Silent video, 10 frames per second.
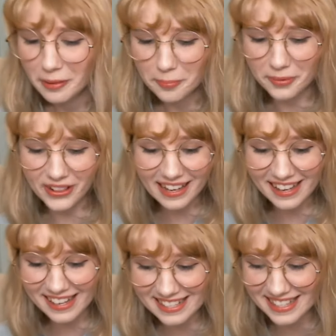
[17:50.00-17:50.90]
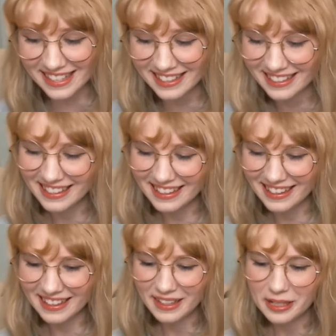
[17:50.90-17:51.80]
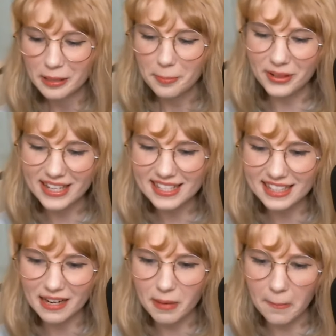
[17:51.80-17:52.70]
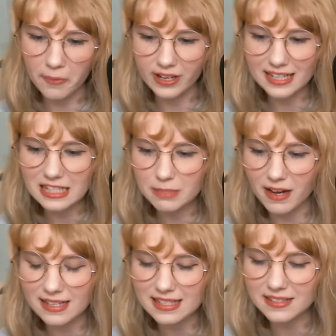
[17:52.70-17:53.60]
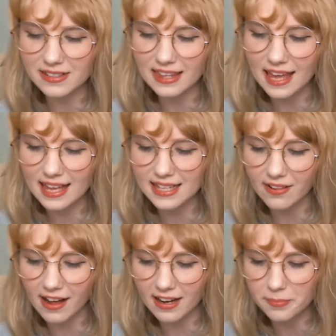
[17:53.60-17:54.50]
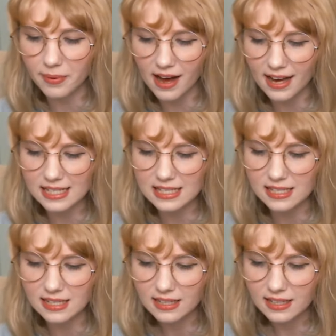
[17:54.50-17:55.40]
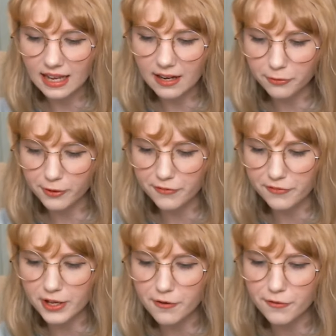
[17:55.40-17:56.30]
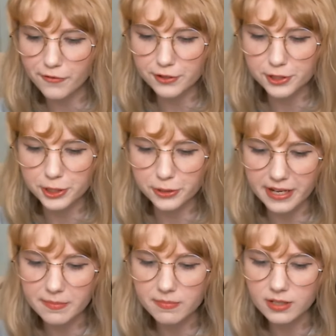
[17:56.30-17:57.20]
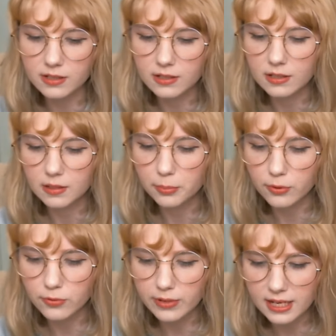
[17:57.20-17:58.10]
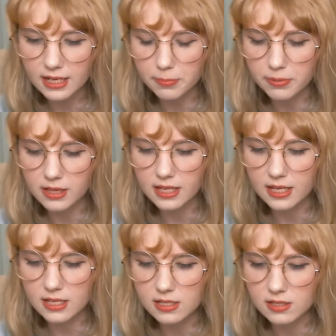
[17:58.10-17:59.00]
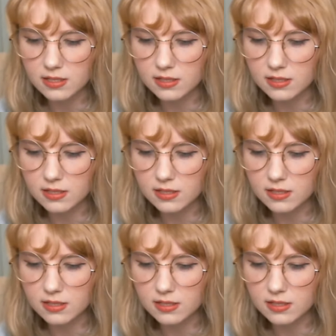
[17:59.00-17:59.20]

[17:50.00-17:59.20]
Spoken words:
Please? Please send me pretty sponsored things I'll unbox and review for stream. Pretty please.